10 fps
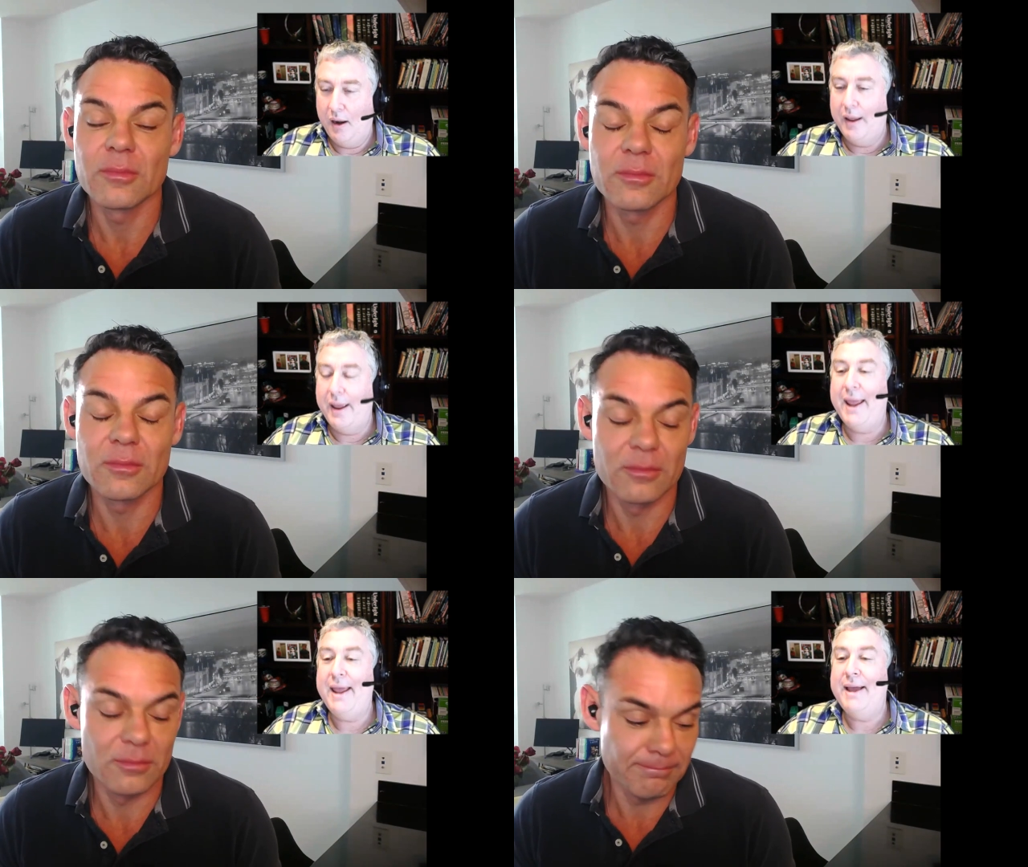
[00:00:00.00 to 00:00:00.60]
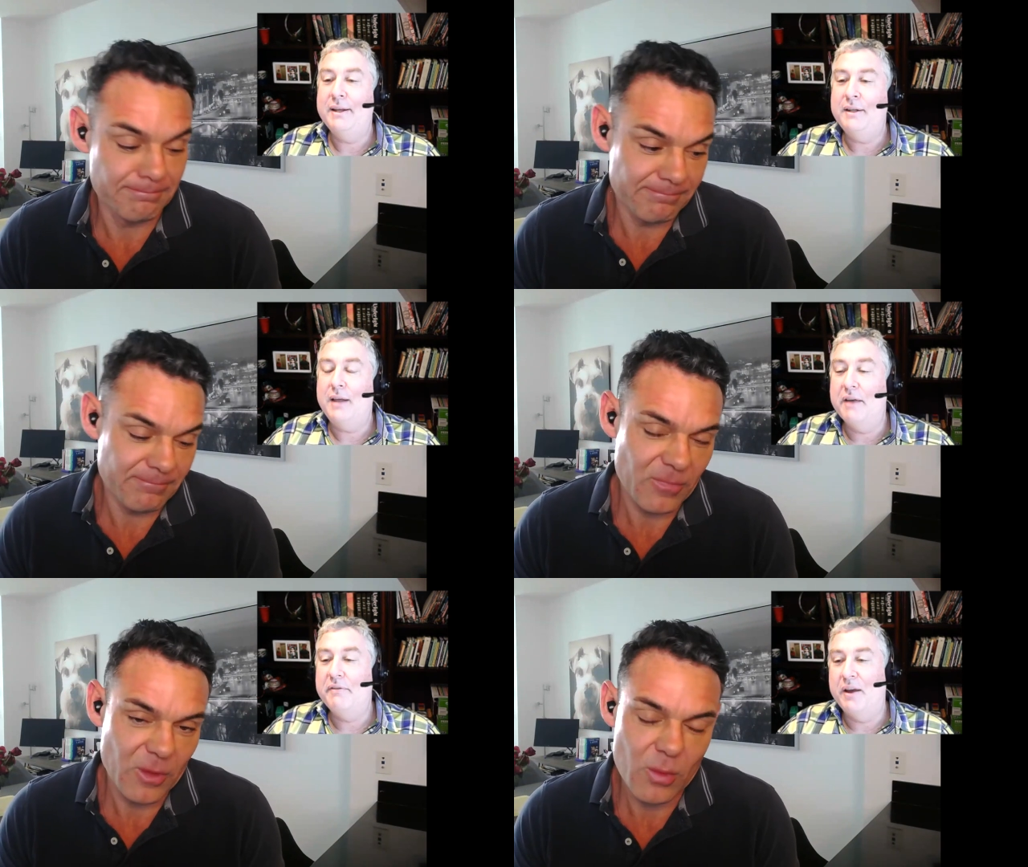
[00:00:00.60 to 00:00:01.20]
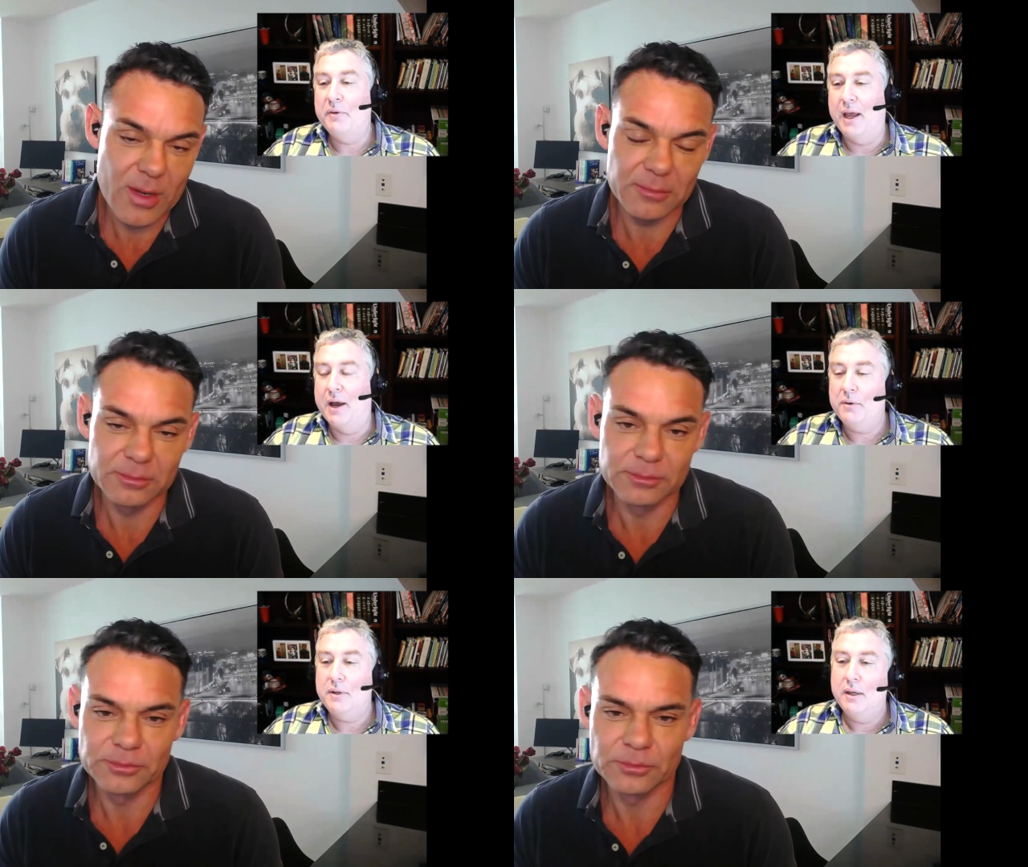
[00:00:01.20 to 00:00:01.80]
Speaker 1: mm. and I found wow.
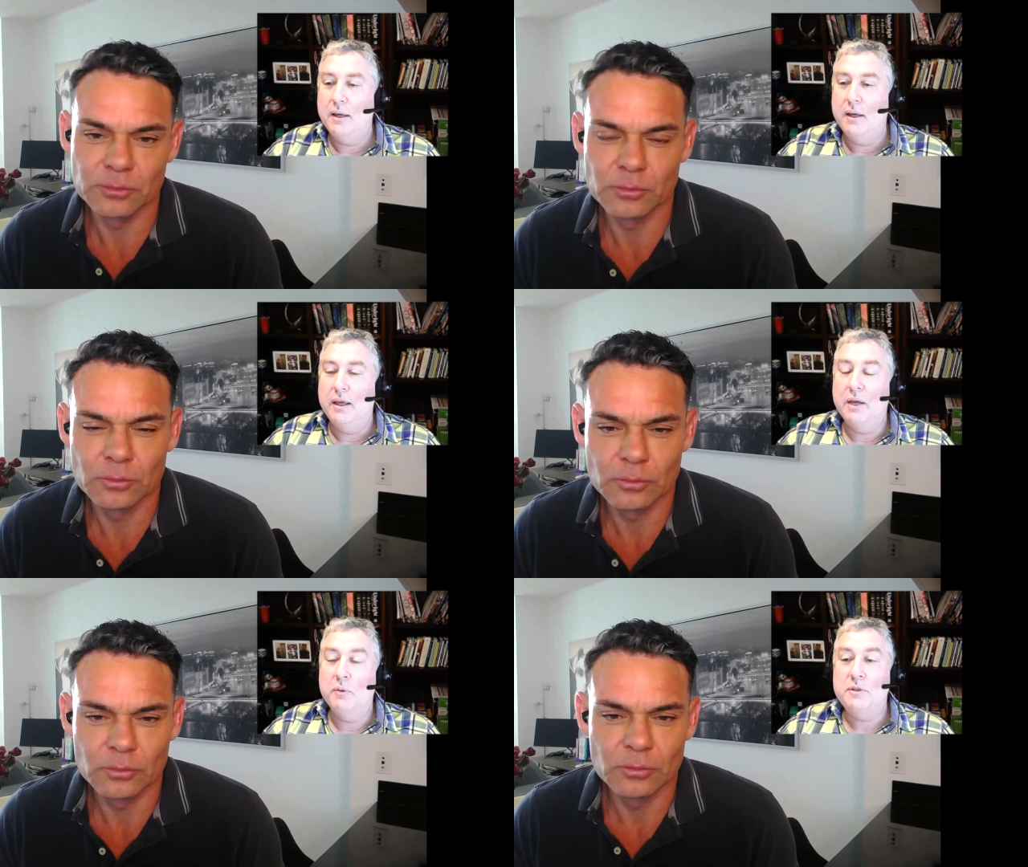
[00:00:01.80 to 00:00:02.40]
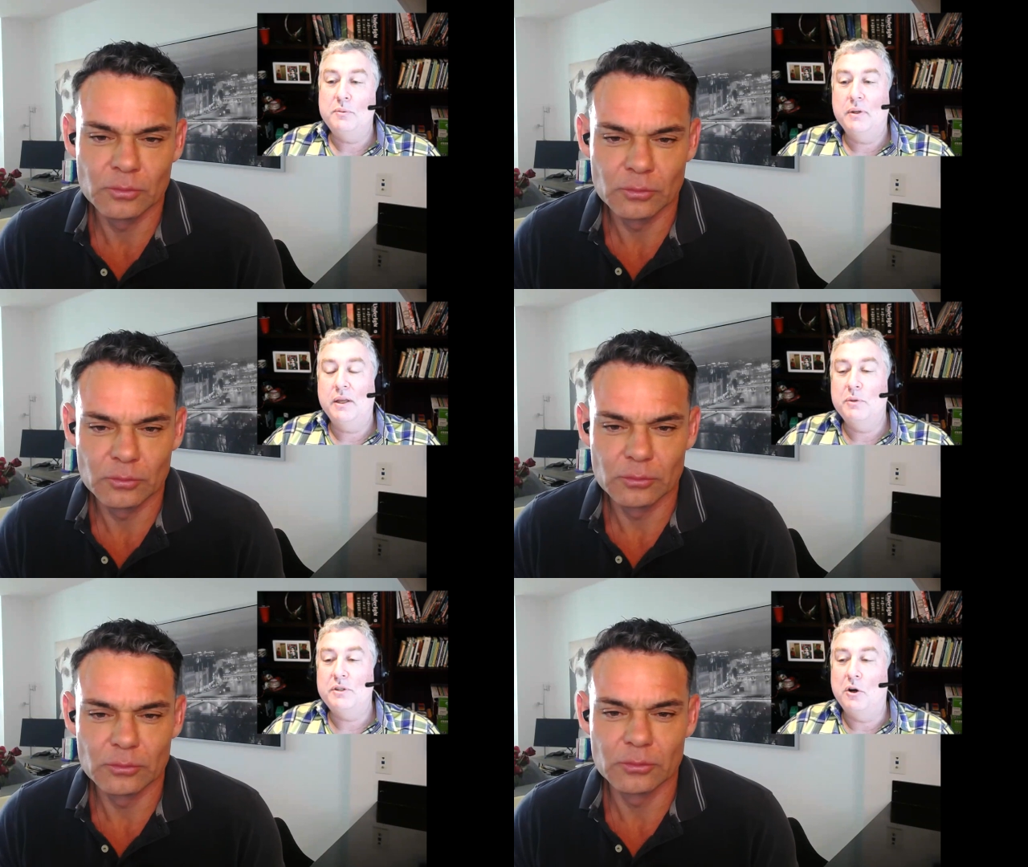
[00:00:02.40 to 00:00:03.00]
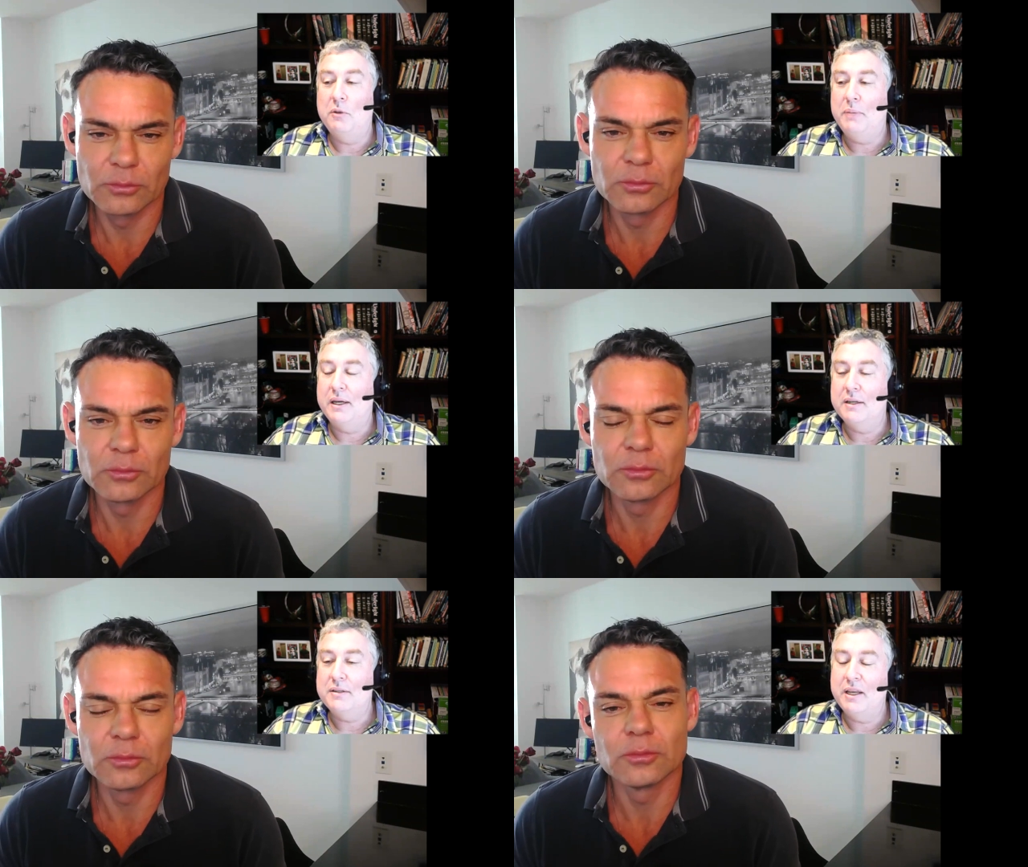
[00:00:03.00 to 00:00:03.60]
out it was it was all
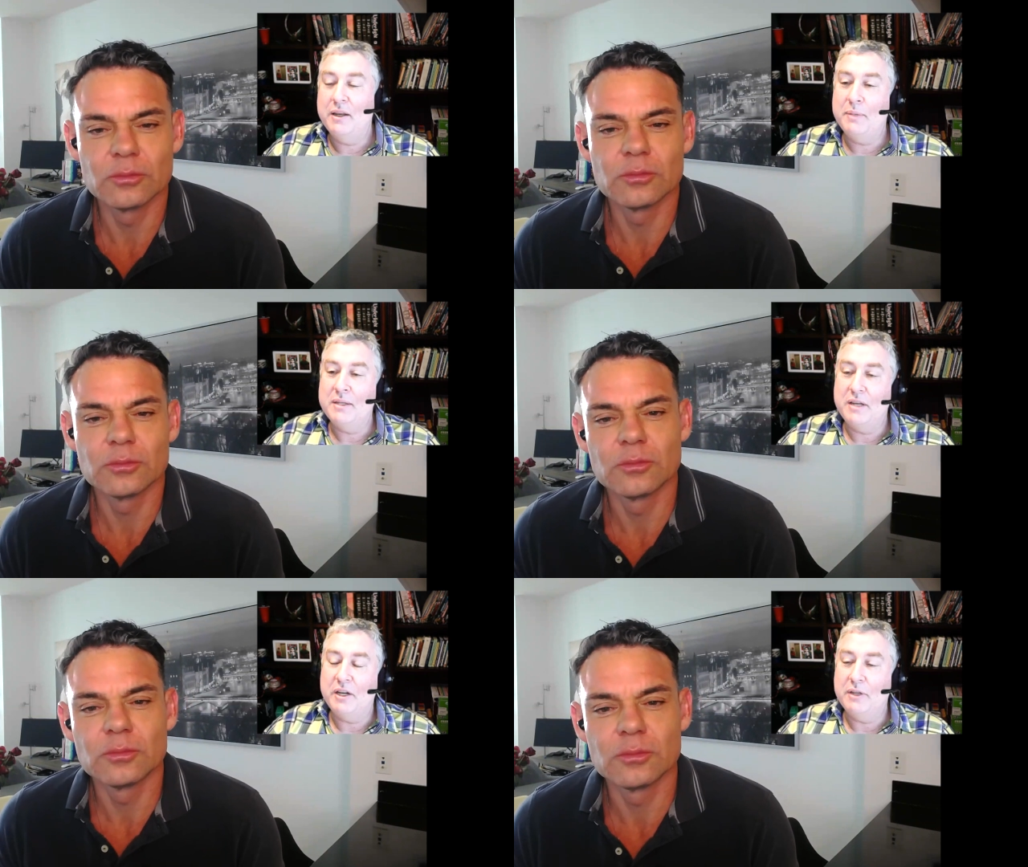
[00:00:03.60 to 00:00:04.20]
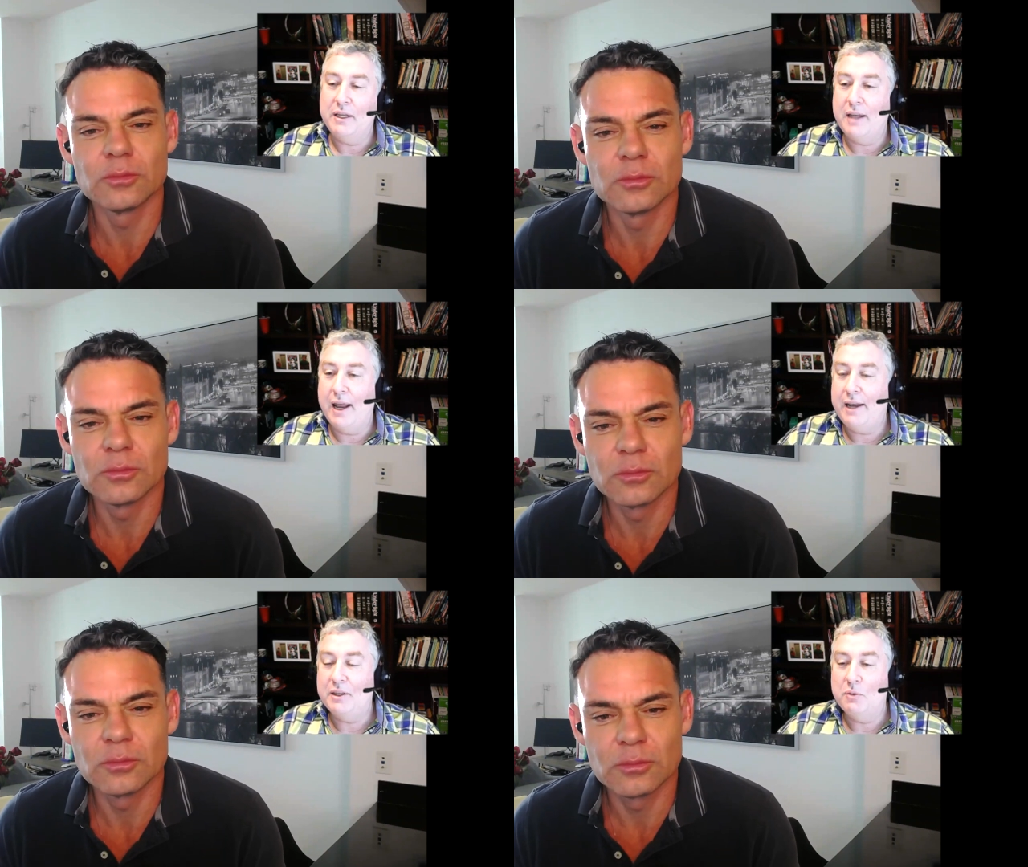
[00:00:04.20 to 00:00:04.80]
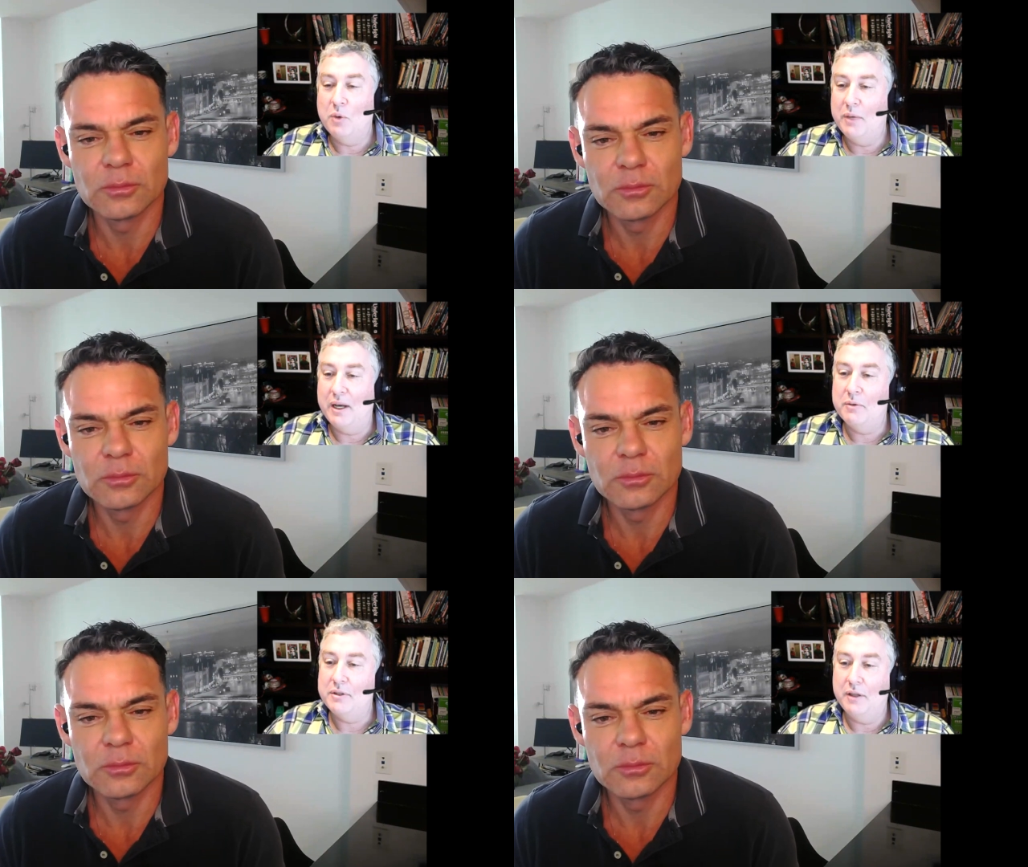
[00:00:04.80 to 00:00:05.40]
because he had been secretly dating the woman
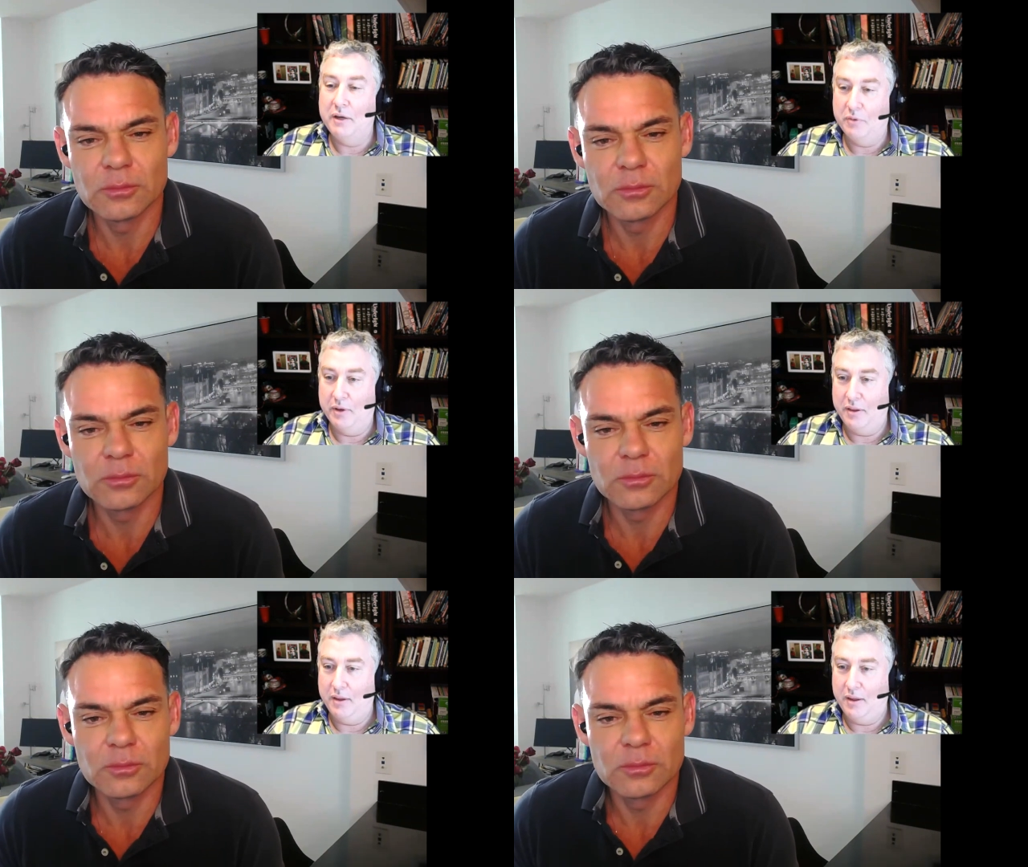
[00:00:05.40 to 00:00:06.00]
I was in love with.